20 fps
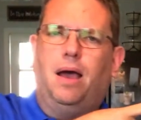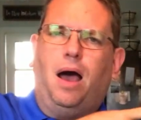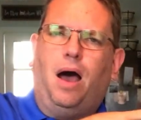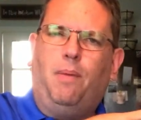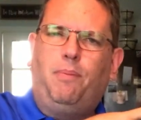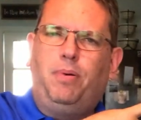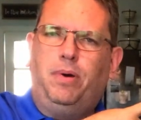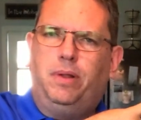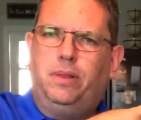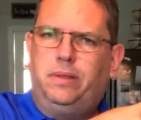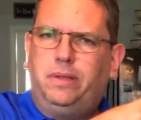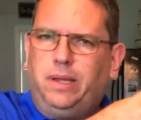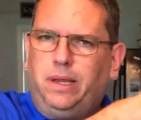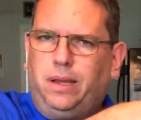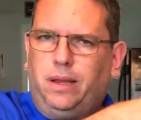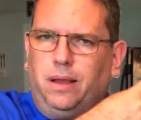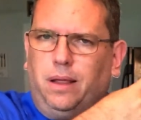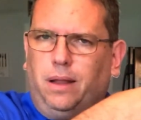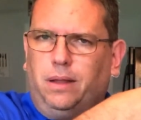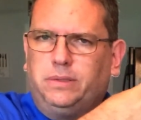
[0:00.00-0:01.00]
I'll put
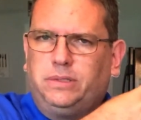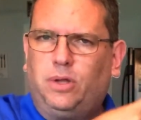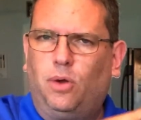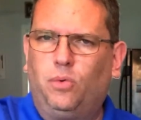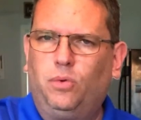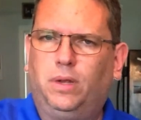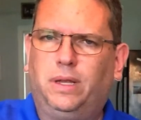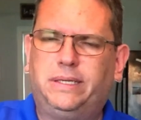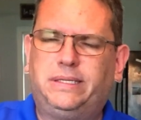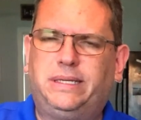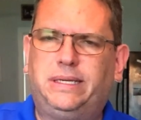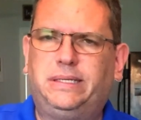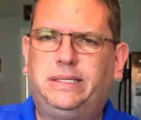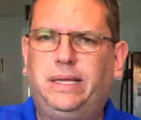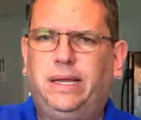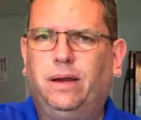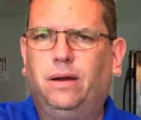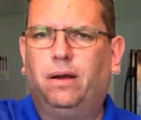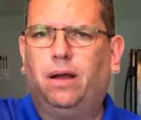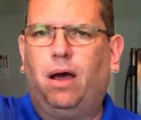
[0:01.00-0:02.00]
the sold listings
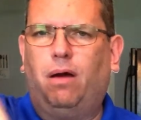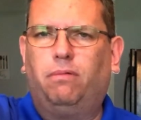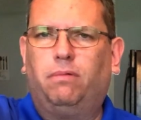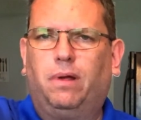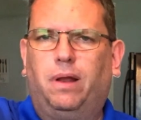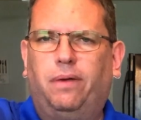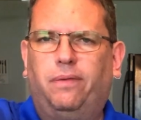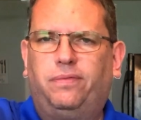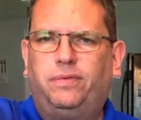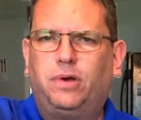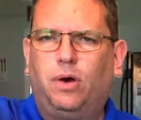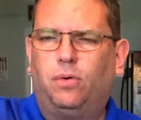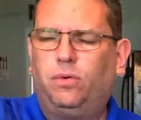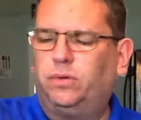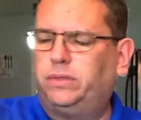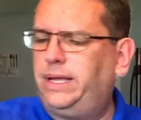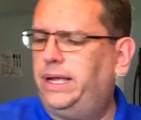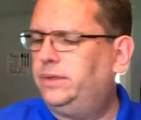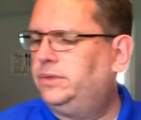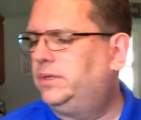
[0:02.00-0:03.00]
here, and I'll run a
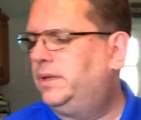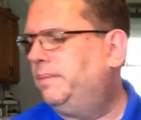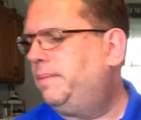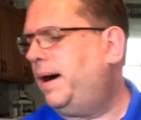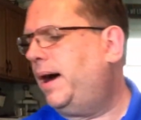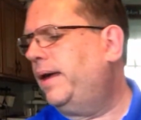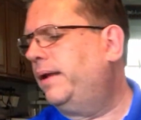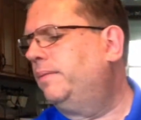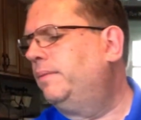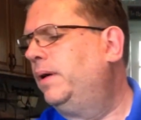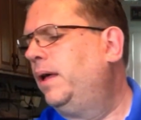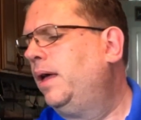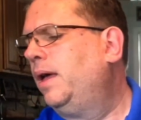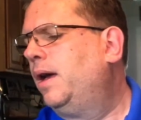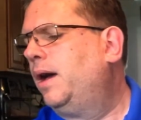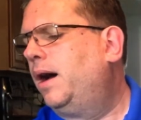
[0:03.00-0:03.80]
total down to the bottom.